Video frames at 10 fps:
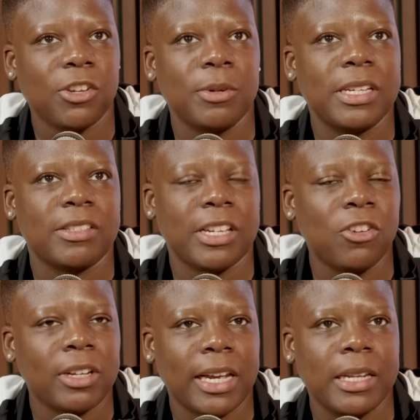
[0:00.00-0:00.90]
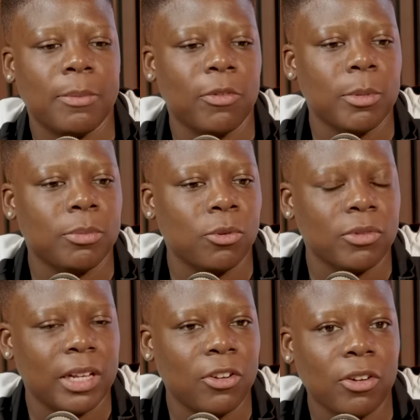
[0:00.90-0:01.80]
So they're not getting them from
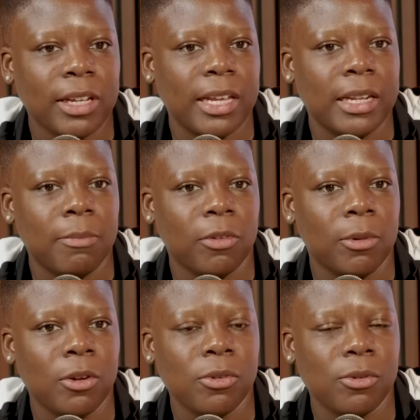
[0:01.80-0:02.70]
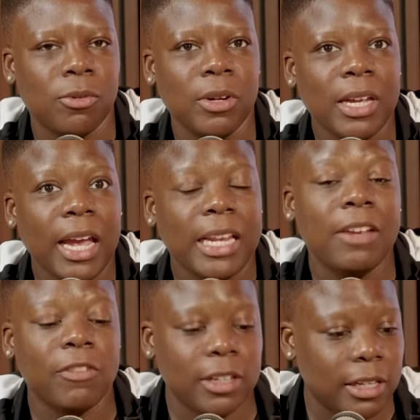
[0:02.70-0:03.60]
abroad. They're not getting them from local. And
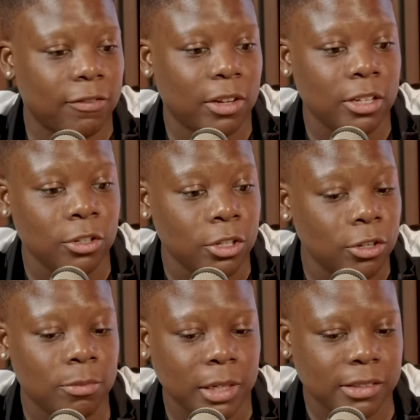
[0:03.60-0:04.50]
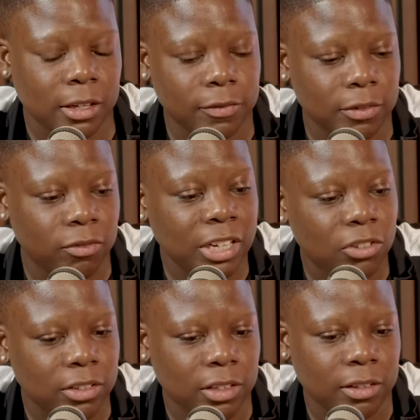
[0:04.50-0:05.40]
even if I use myself and
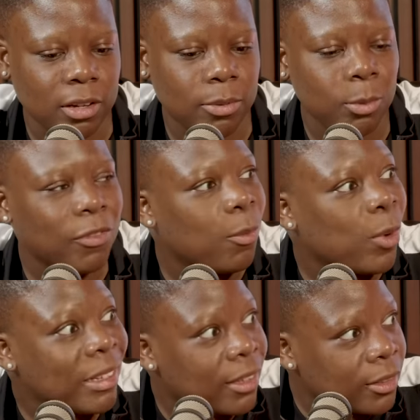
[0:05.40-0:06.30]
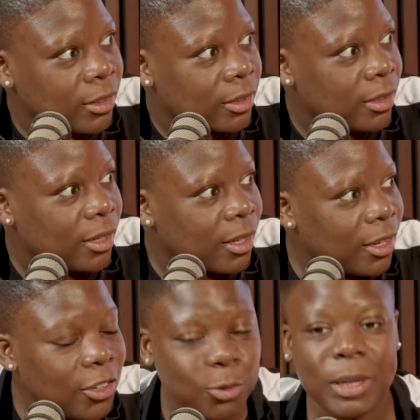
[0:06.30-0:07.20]
Rachel as an example, we're from West
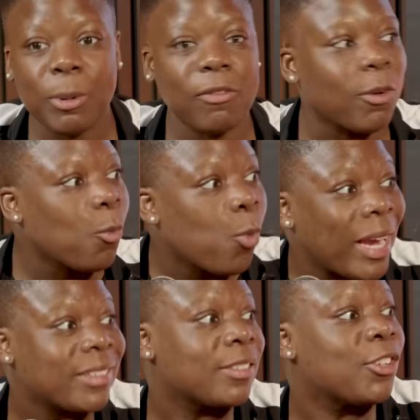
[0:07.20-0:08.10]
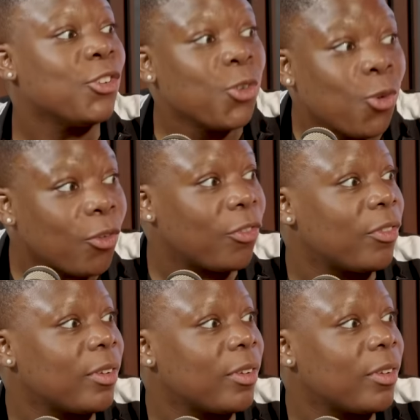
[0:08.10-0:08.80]
London. So we went from West to North.